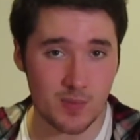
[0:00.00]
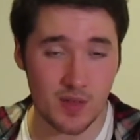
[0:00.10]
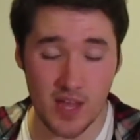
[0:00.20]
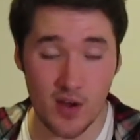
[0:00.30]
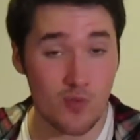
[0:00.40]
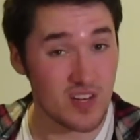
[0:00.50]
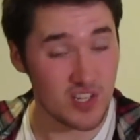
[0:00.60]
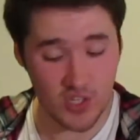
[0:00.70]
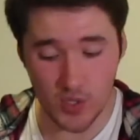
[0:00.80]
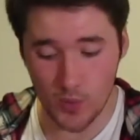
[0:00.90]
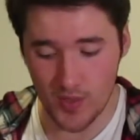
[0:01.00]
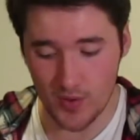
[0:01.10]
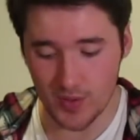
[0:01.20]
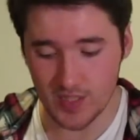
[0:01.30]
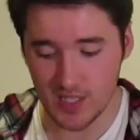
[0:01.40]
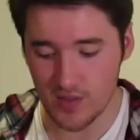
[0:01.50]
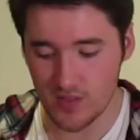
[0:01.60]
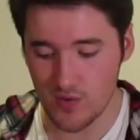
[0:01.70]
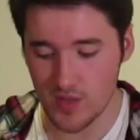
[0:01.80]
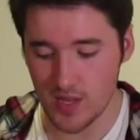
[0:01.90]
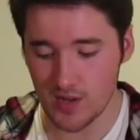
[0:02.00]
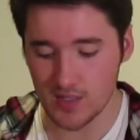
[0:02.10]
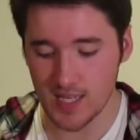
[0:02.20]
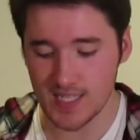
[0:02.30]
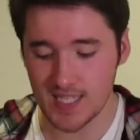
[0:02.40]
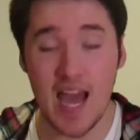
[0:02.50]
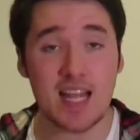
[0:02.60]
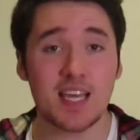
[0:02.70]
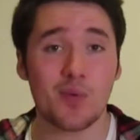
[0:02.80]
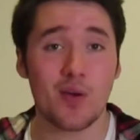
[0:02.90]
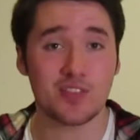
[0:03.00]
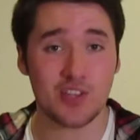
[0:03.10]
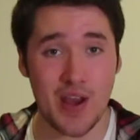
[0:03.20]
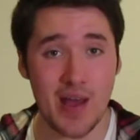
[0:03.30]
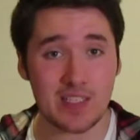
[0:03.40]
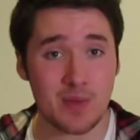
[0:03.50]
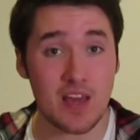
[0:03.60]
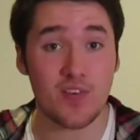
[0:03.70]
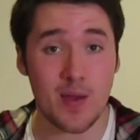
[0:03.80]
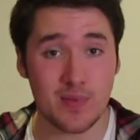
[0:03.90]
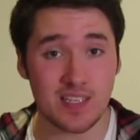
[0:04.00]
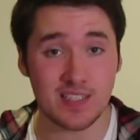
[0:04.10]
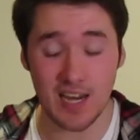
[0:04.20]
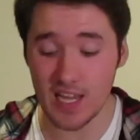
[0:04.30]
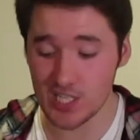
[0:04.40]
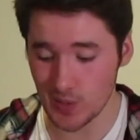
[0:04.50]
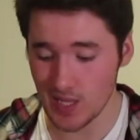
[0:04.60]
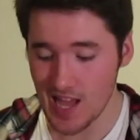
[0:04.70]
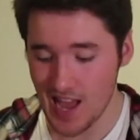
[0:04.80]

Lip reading: but they're not really sure whether or not to go through with it because they're scared they won't turn out to be a famous intellectual